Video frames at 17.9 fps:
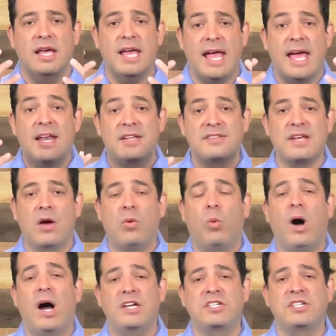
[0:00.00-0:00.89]
And as I
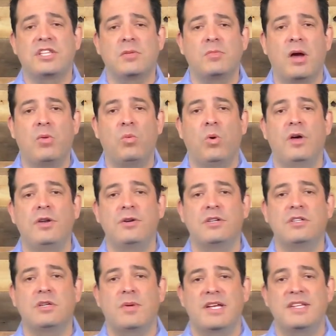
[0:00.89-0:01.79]
watched them, I
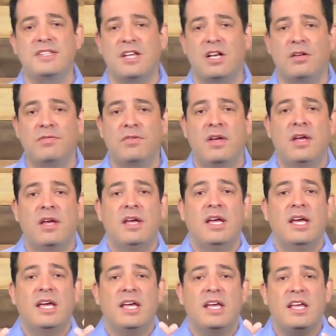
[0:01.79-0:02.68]
wondered to myself,
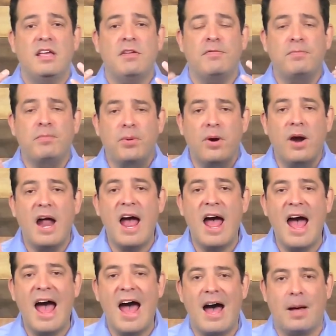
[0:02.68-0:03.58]
if
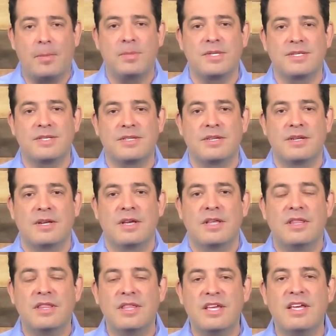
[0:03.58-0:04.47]
perhaps
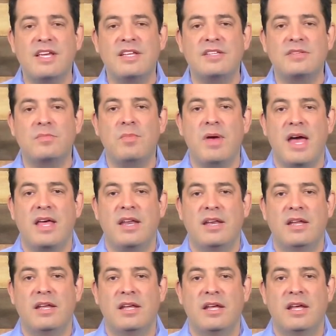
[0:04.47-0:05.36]
these
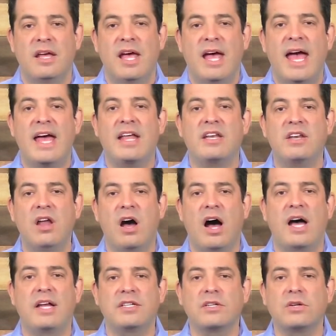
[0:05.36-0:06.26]
men had
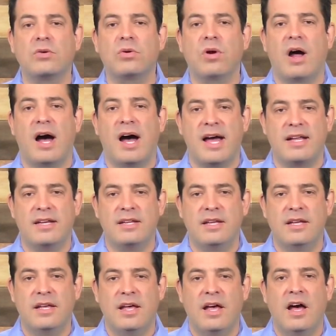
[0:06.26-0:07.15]
not cried
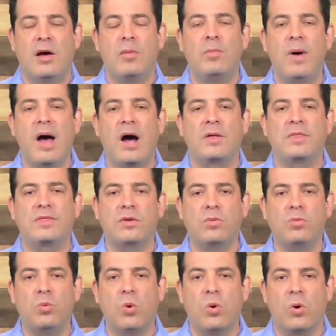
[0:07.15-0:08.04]
about the
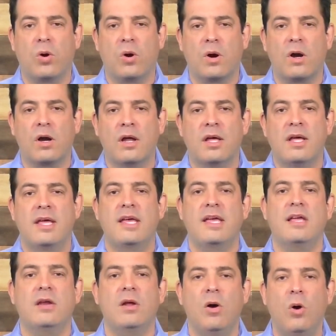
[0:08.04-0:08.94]
war
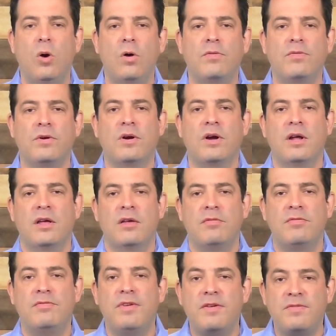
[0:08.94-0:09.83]
in over
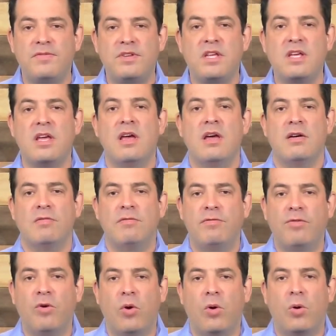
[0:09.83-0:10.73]

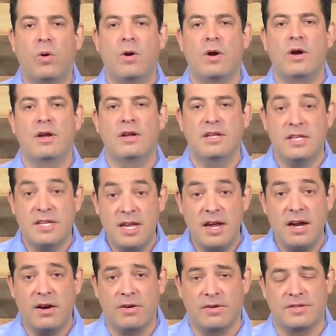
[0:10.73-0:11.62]
54
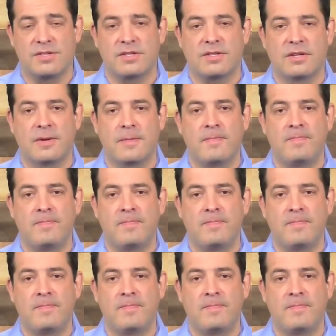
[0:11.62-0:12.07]
years.